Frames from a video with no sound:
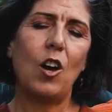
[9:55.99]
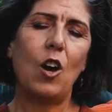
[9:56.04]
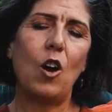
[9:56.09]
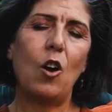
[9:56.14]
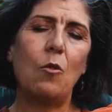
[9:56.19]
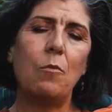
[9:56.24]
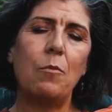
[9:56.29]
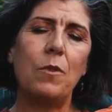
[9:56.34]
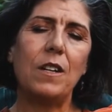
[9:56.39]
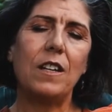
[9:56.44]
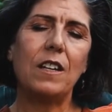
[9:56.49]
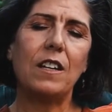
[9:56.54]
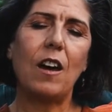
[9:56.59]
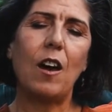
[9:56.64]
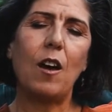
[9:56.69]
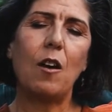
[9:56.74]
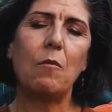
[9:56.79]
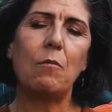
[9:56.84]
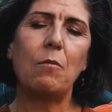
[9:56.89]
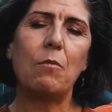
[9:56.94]
opening
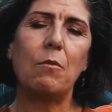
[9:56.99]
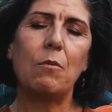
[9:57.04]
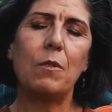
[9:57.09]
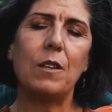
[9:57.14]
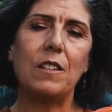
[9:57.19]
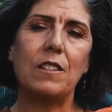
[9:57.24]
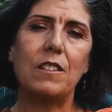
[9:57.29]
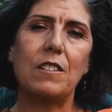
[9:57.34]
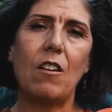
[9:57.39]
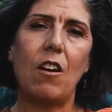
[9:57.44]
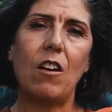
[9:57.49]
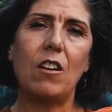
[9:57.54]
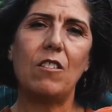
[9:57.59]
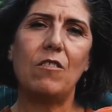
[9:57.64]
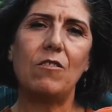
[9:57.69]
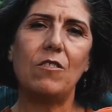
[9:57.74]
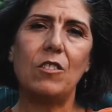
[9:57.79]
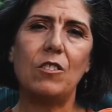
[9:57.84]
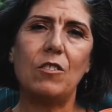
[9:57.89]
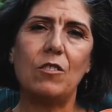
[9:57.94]
up inside of
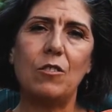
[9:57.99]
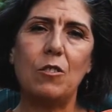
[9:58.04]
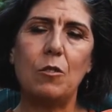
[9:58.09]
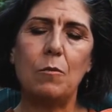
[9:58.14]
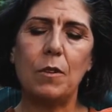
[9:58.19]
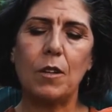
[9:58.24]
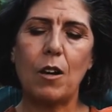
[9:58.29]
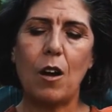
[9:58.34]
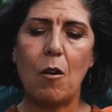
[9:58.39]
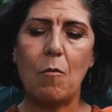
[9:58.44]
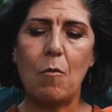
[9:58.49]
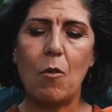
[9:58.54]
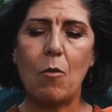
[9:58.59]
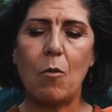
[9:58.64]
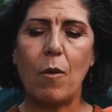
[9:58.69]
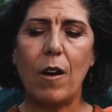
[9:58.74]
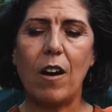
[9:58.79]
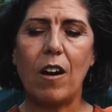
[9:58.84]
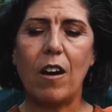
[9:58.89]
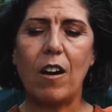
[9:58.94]
you, you become
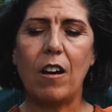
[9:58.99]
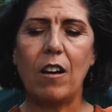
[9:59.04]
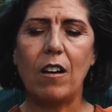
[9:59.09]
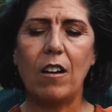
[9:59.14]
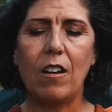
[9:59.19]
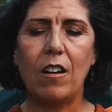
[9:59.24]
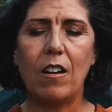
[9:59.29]
aware